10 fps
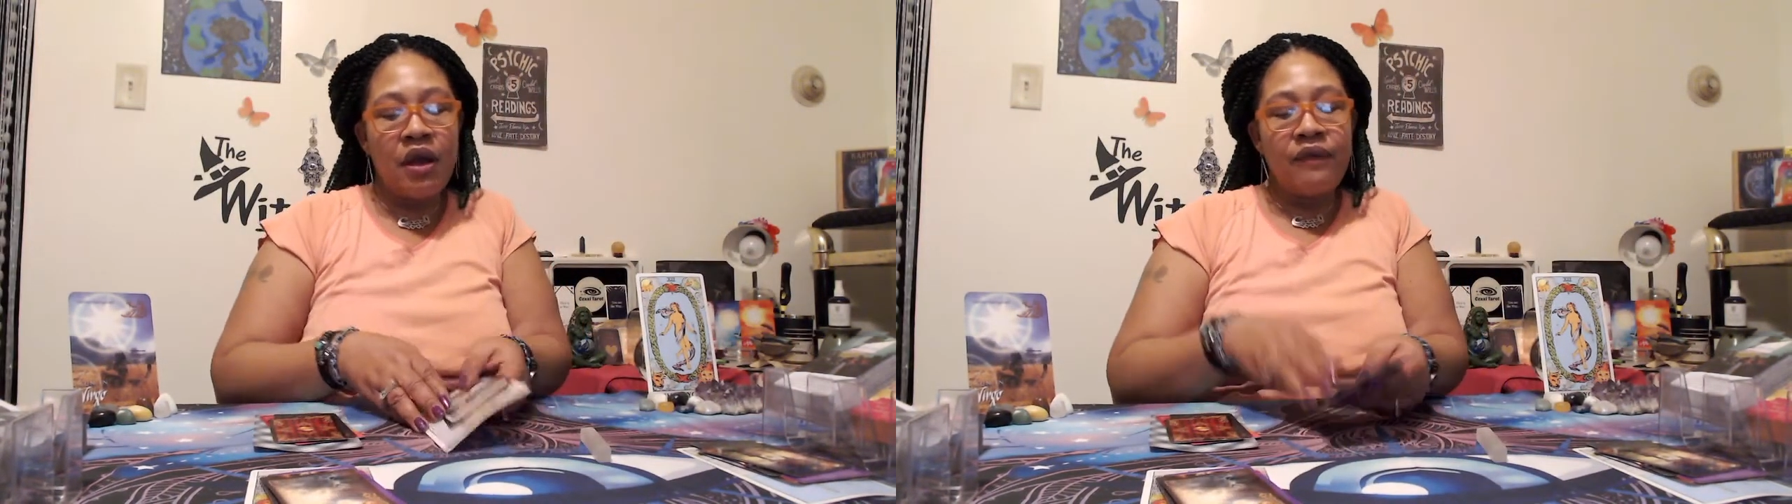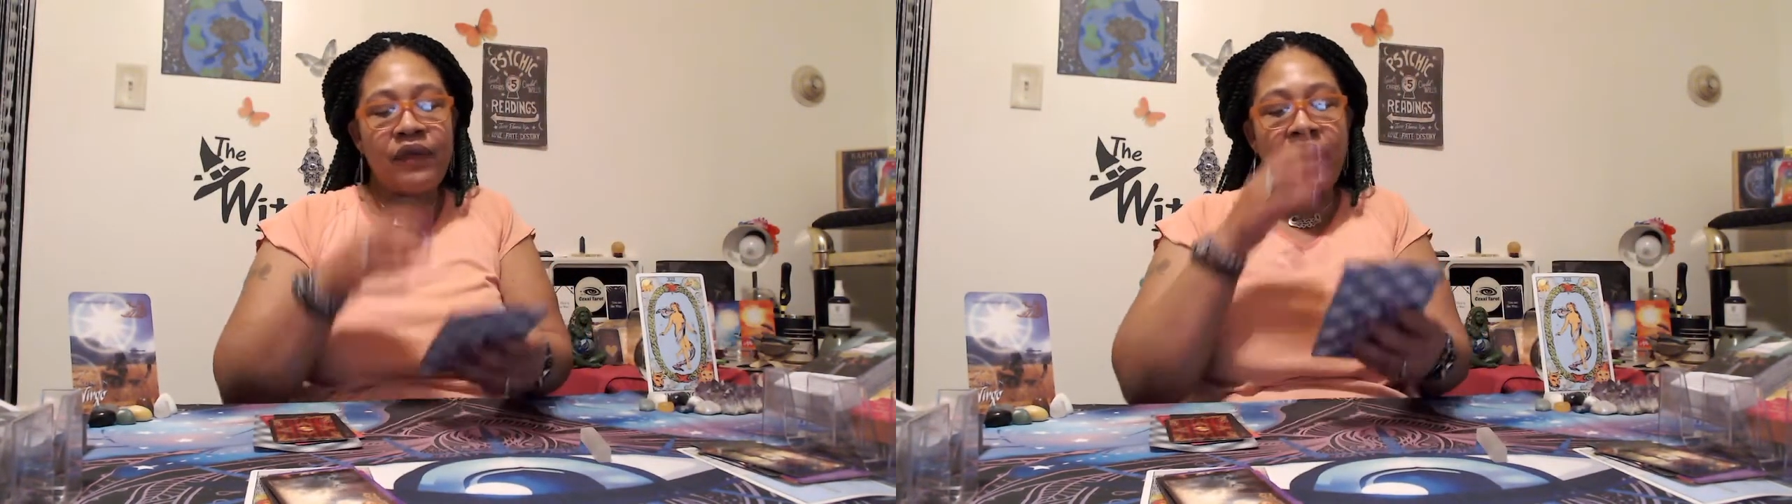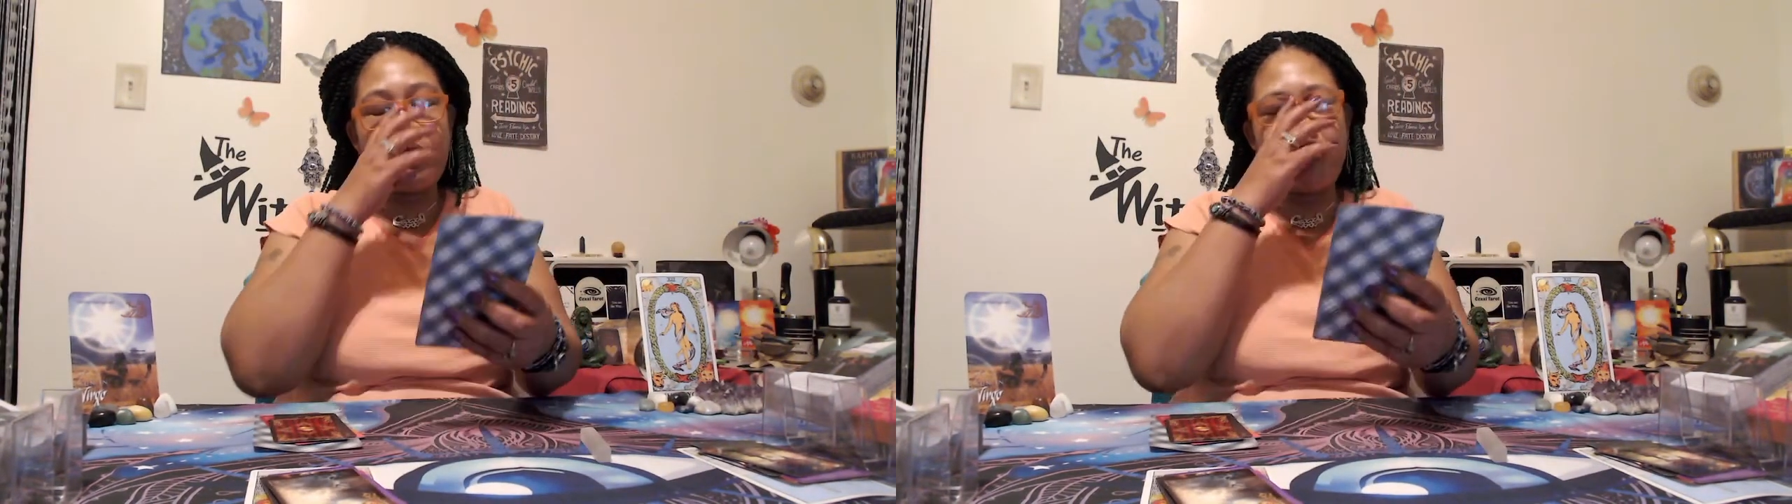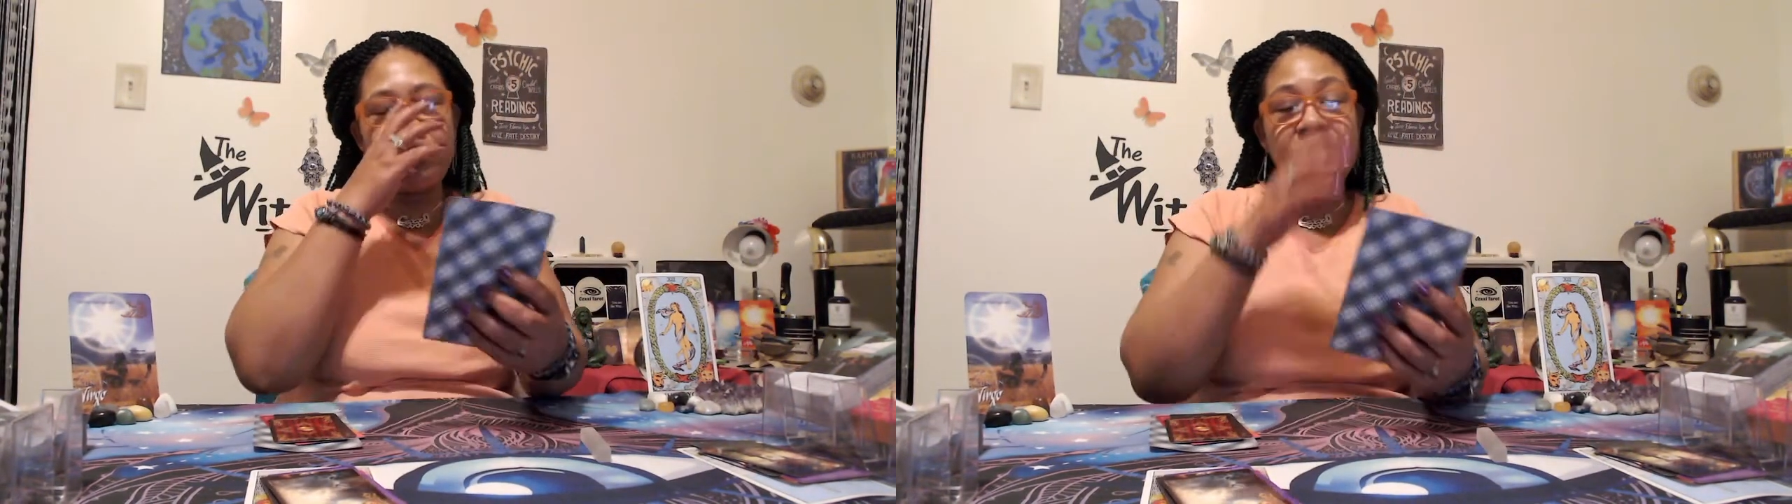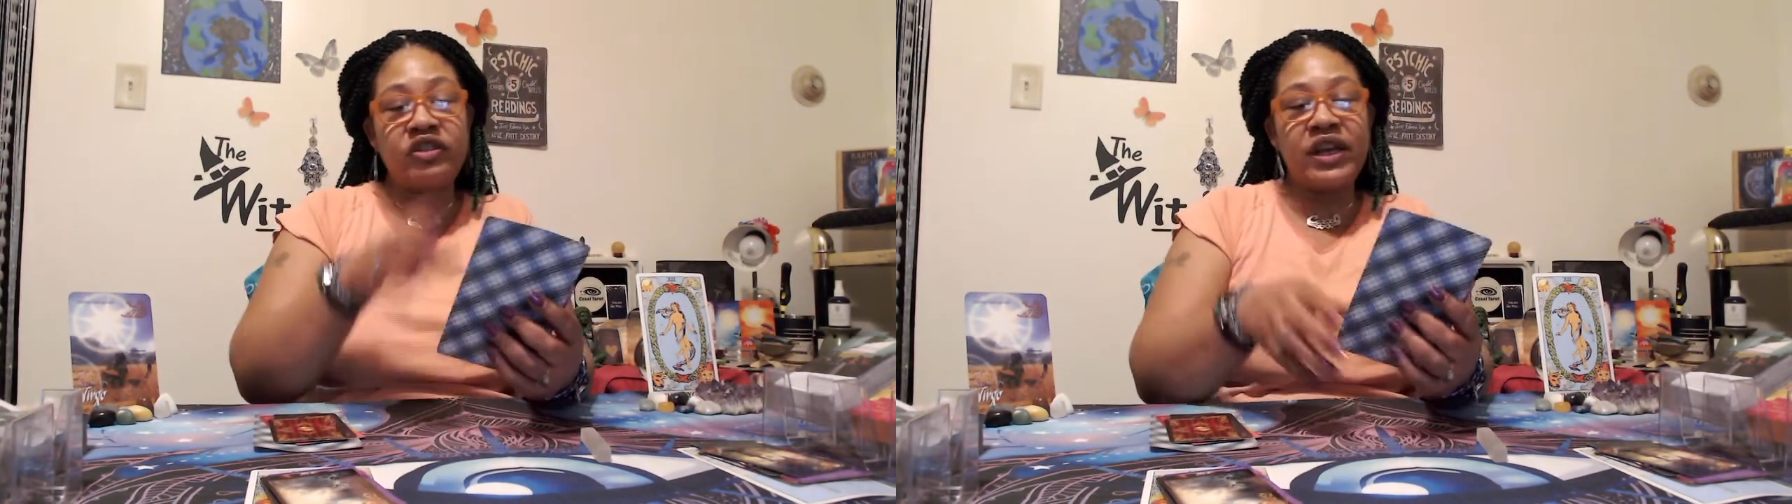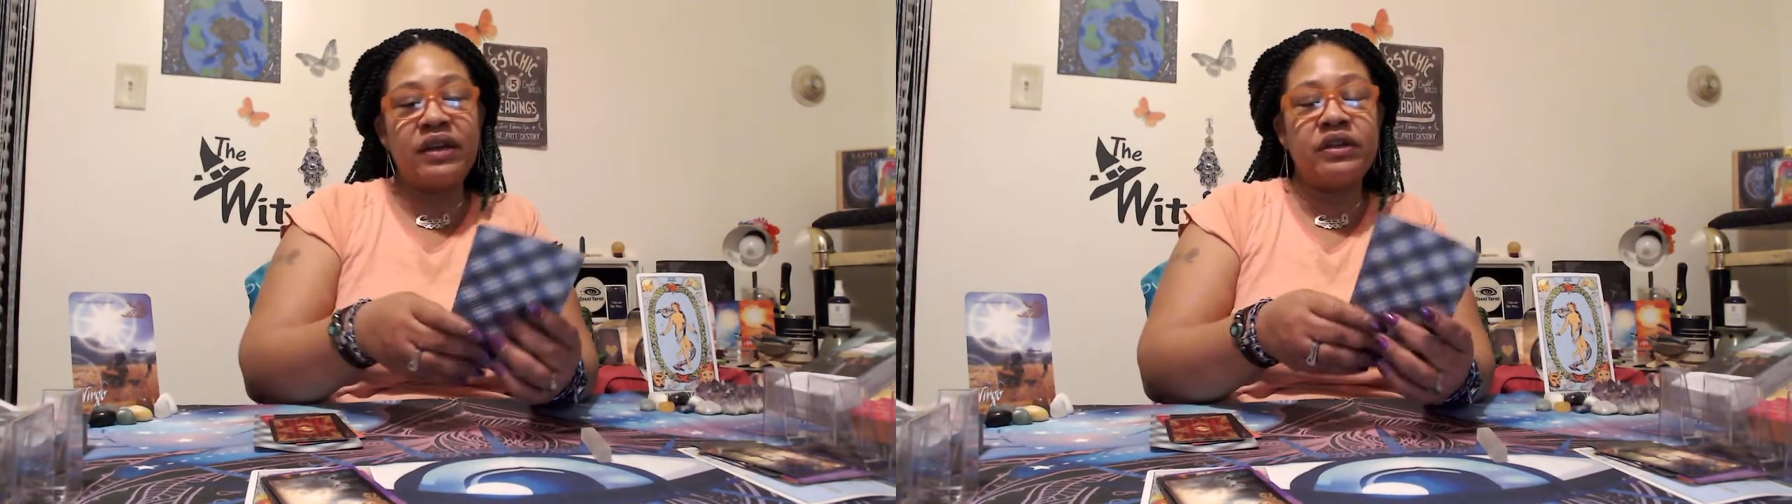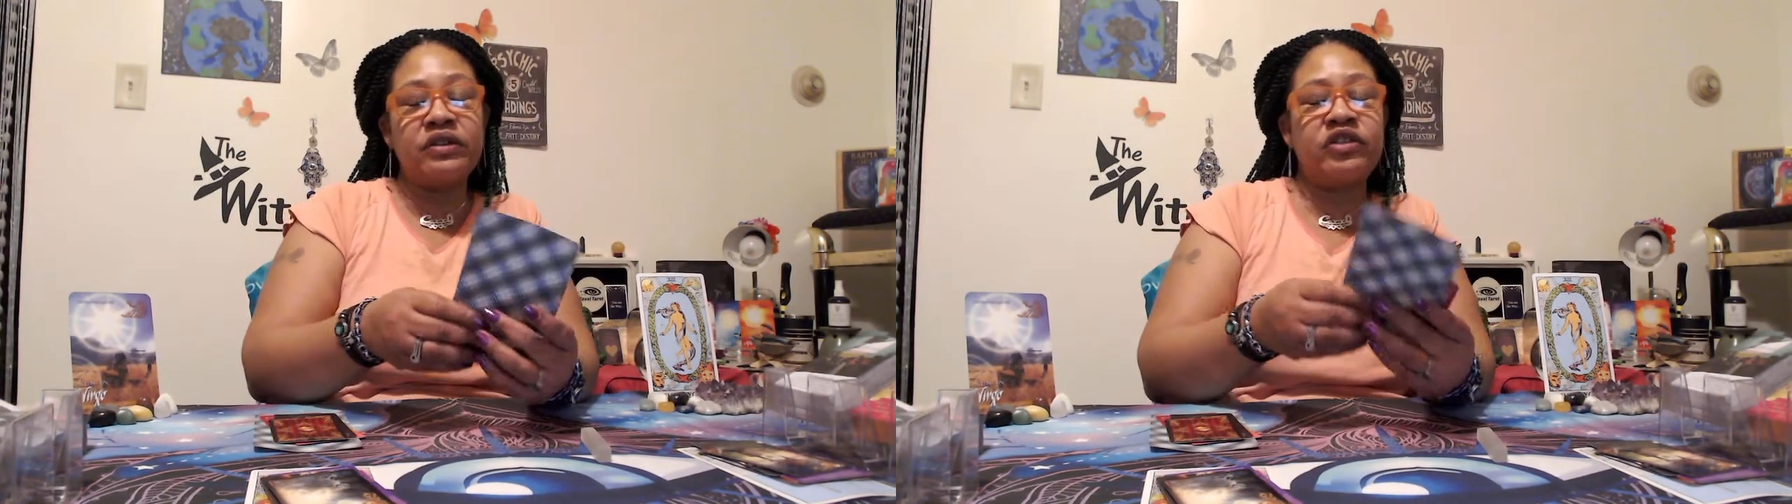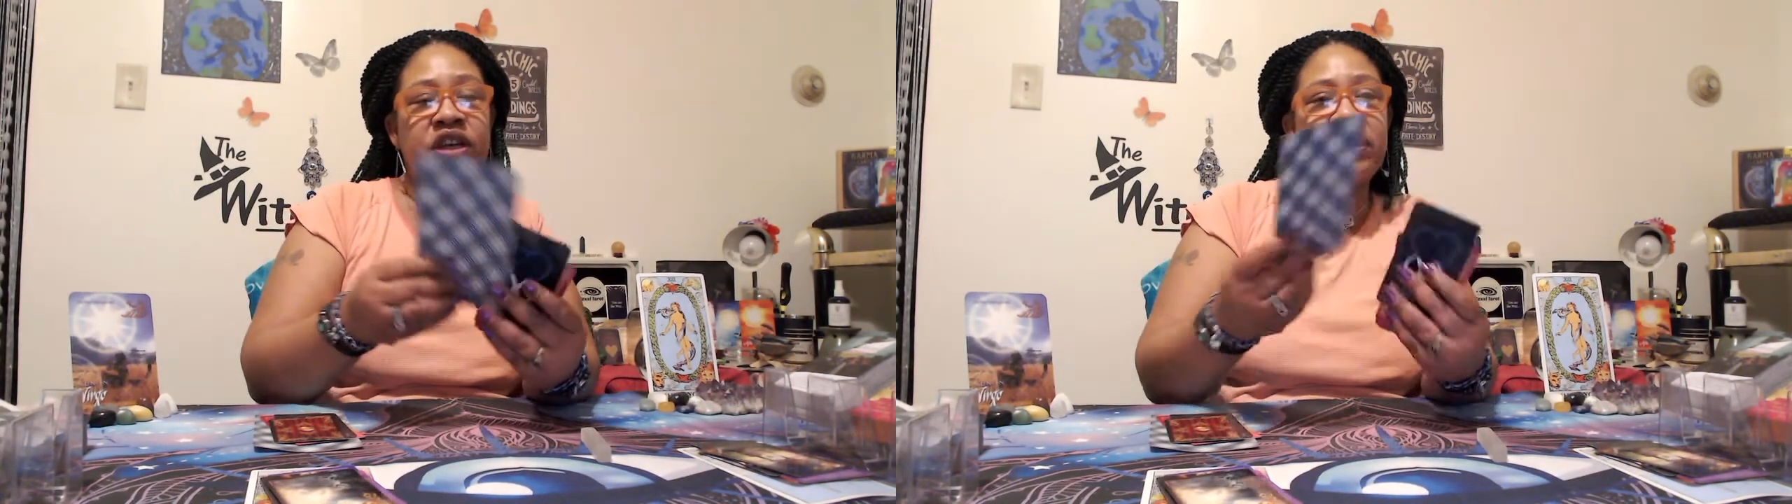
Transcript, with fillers: Virgo, the challenge here